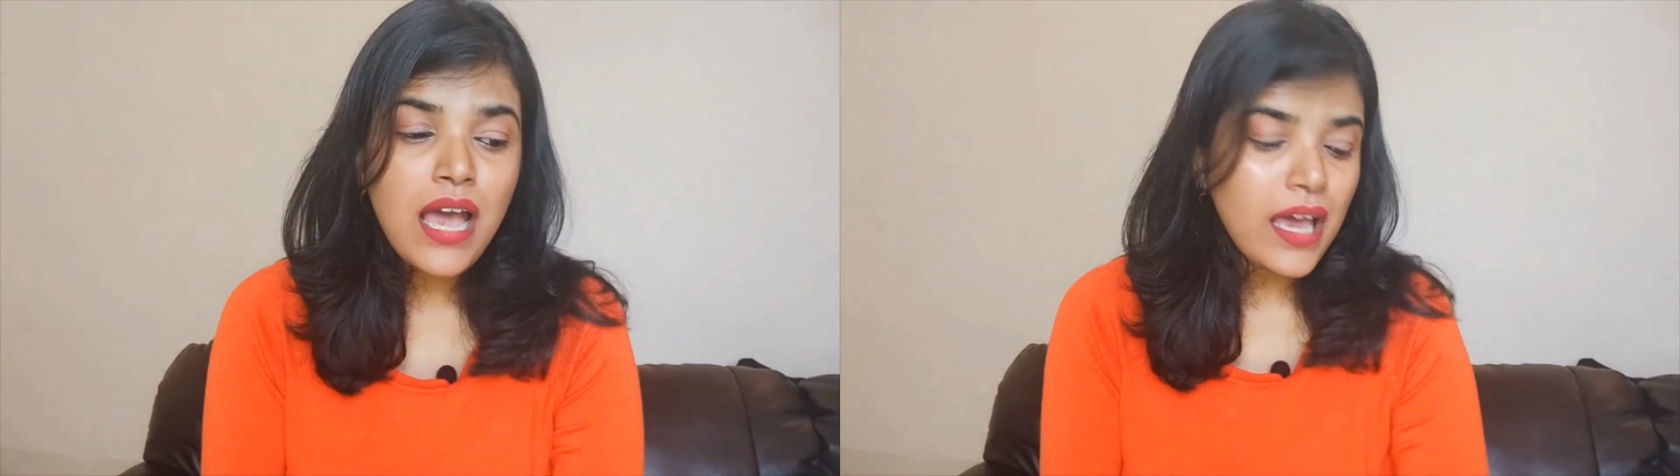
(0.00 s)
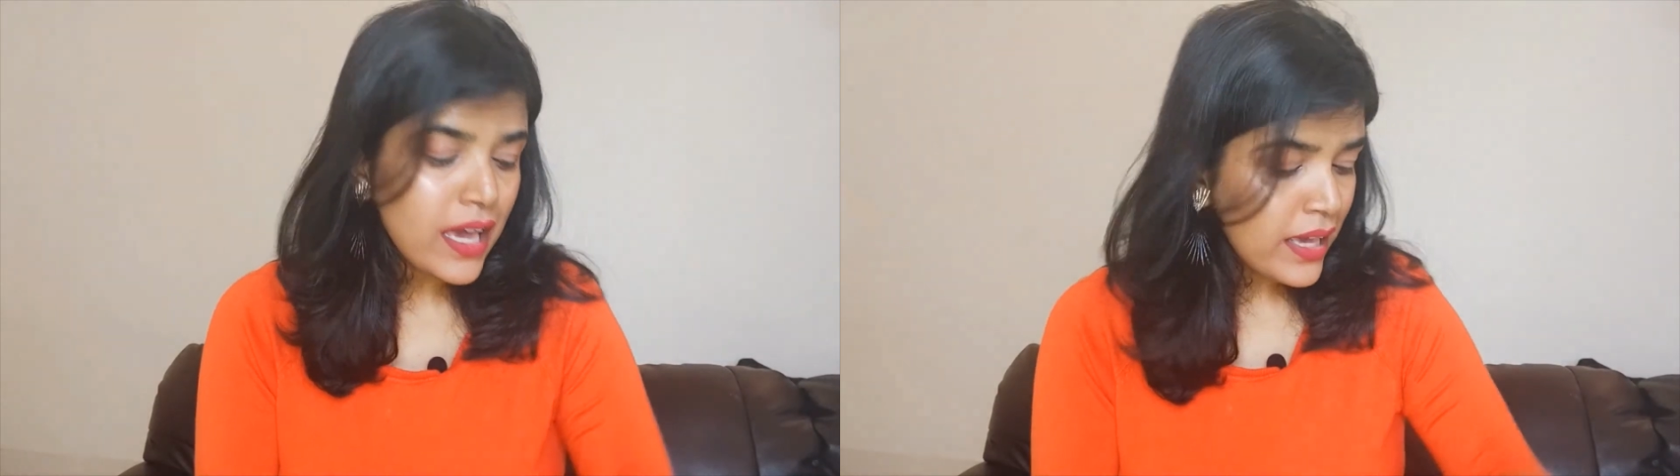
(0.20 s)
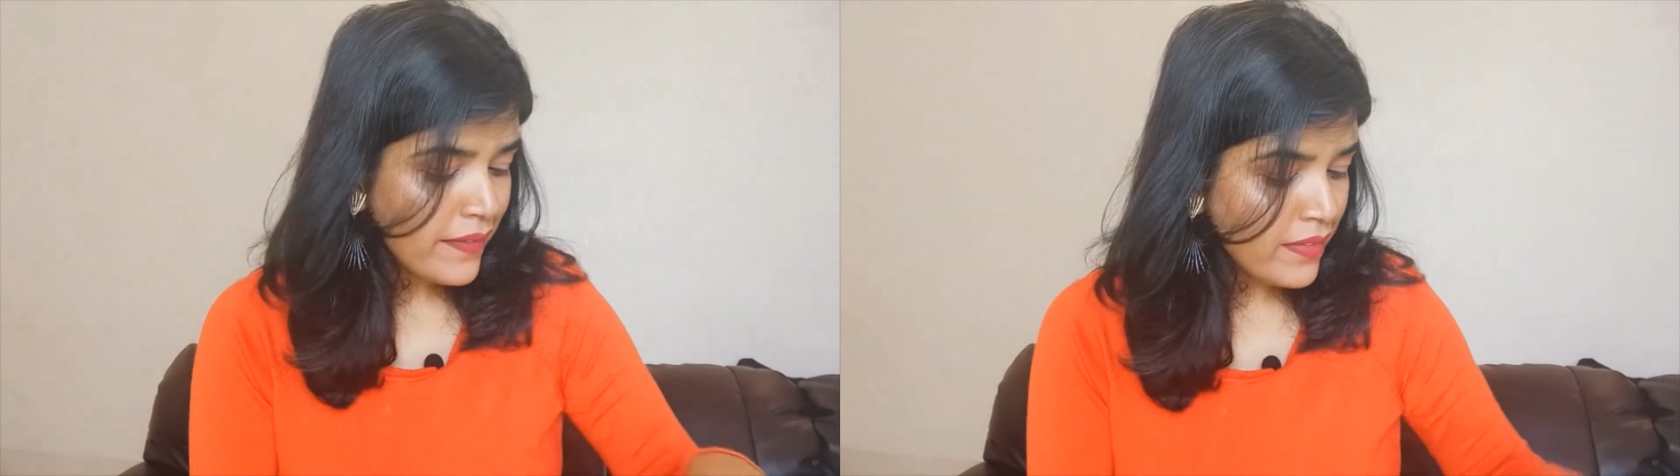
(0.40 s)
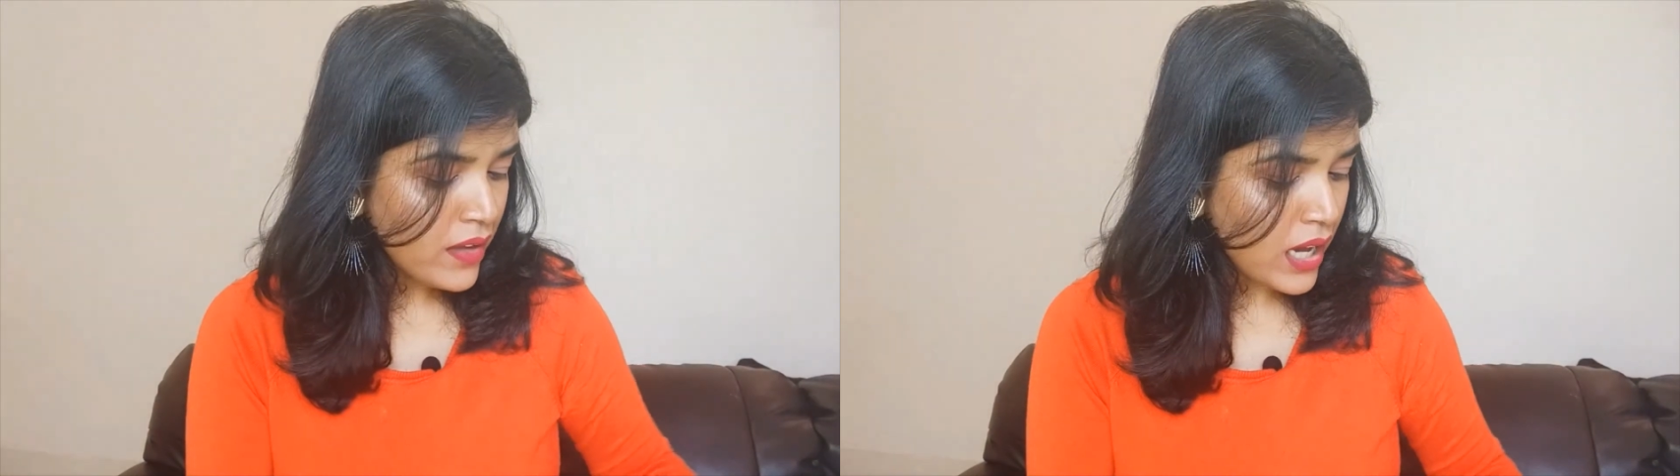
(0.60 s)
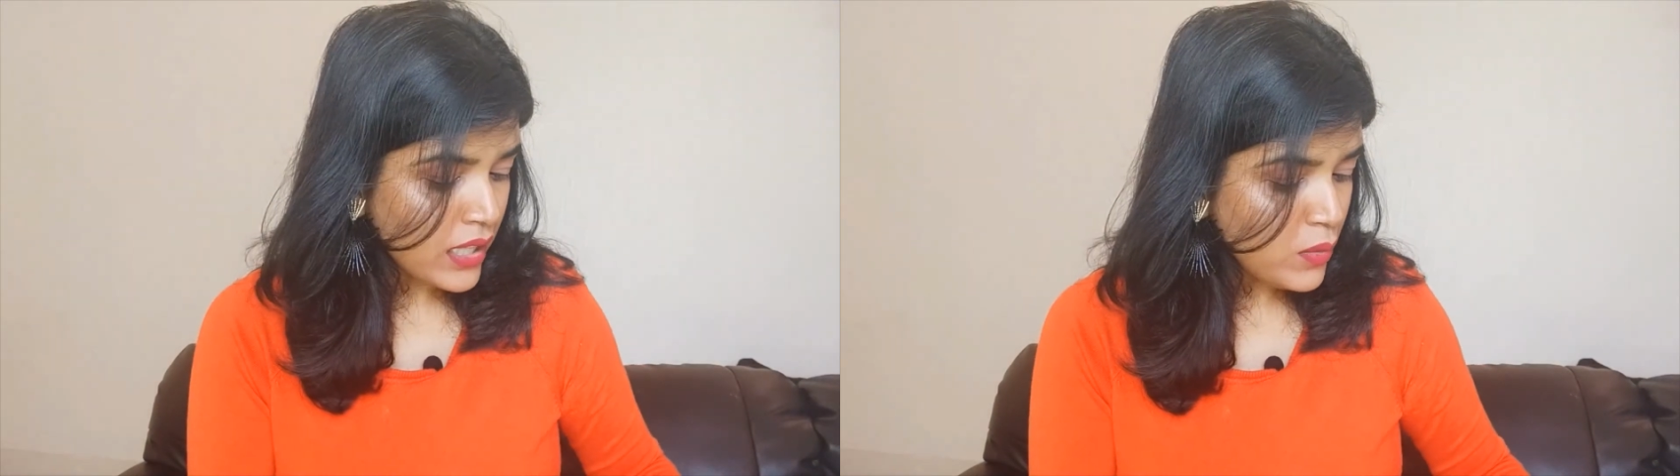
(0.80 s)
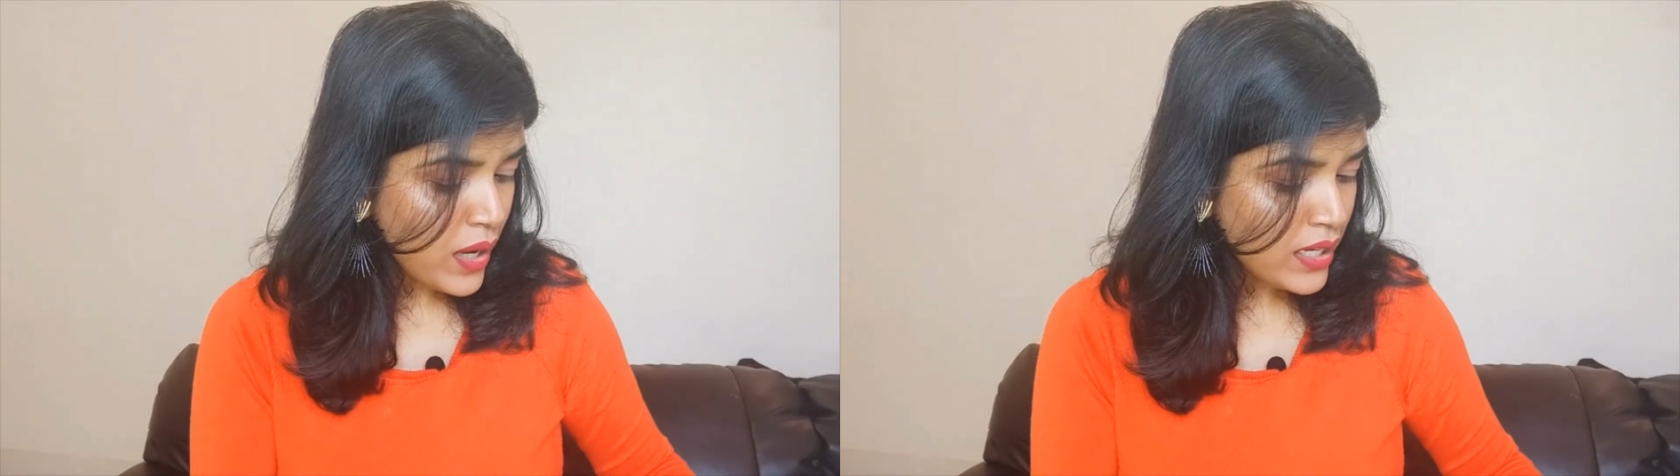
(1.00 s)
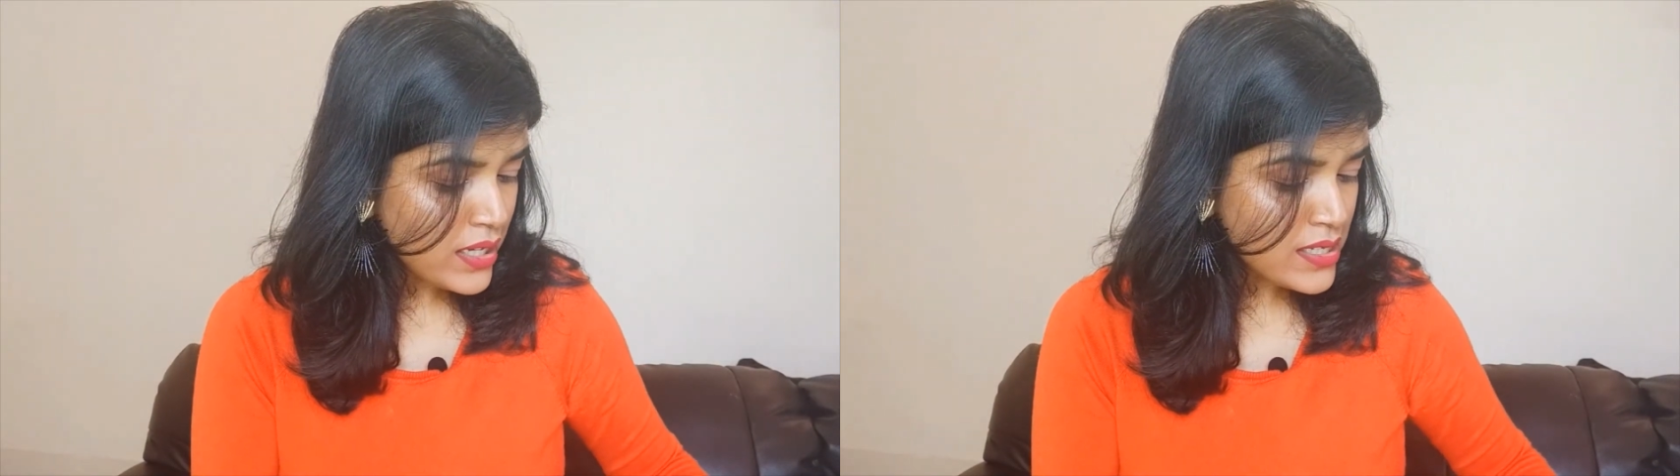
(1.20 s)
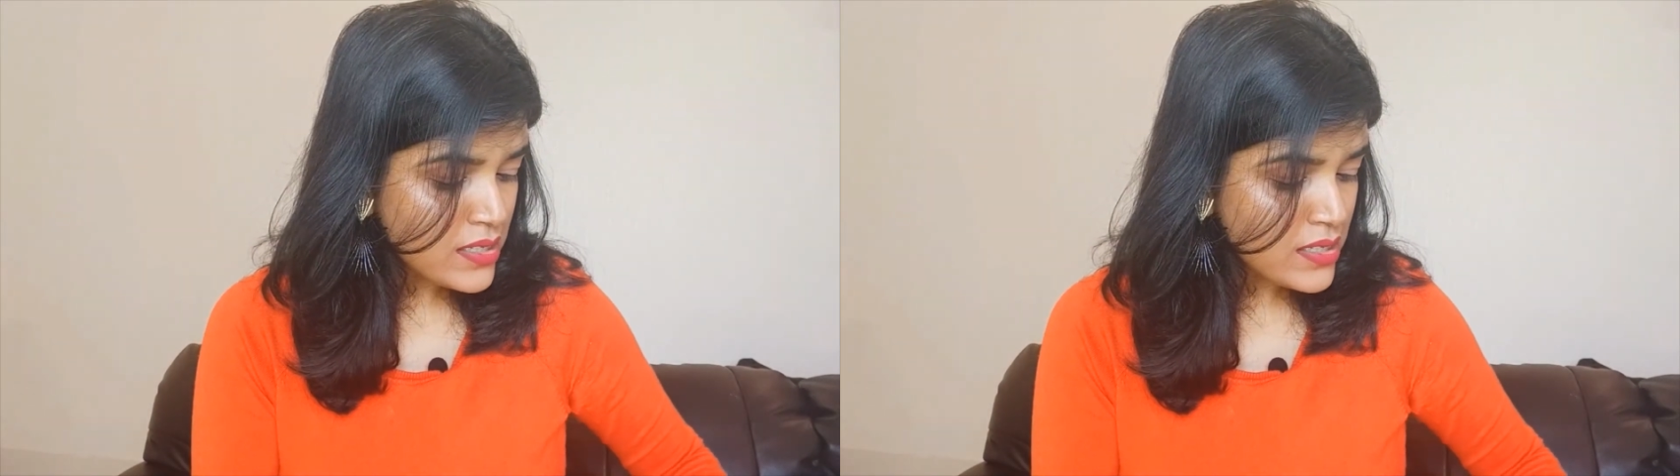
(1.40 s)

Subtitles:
And the other one is